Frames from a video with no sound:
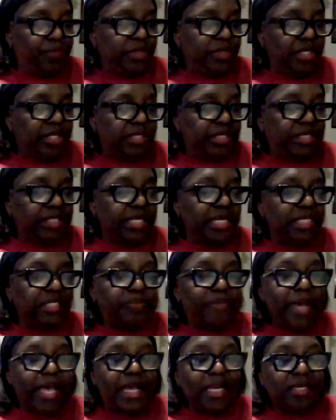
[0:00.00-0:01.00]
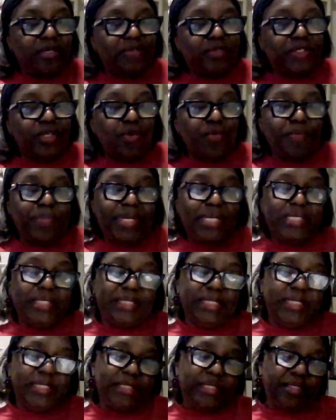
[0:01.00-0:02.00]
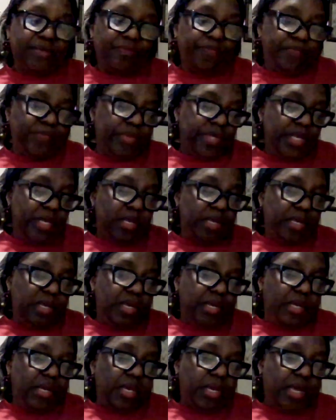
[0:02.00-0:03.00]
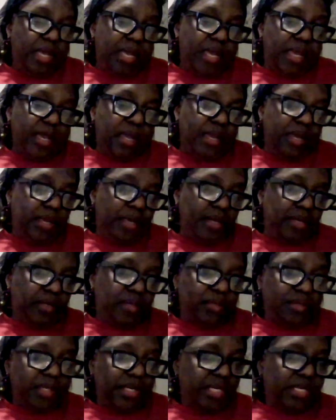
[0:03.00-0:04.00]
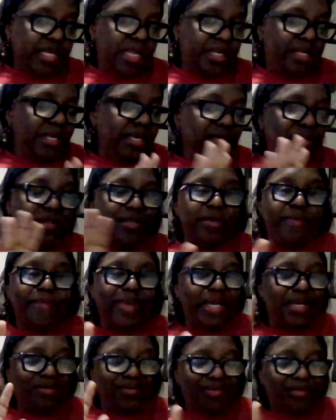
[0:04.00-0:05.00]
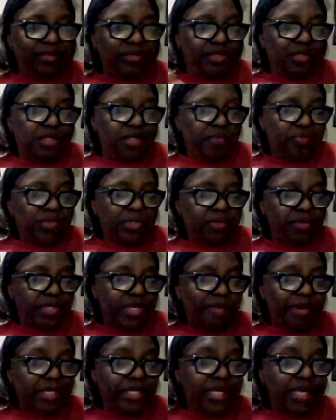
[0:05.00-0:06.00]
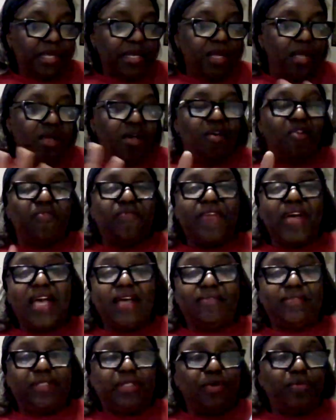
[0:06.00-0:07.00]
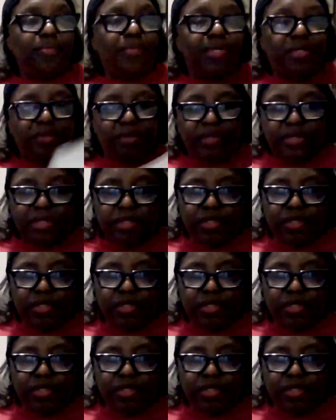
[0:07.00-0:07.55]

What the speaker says: It's 6 bags of soap pieces. And to tell you the amount, we don't care about that. 5 soap molds.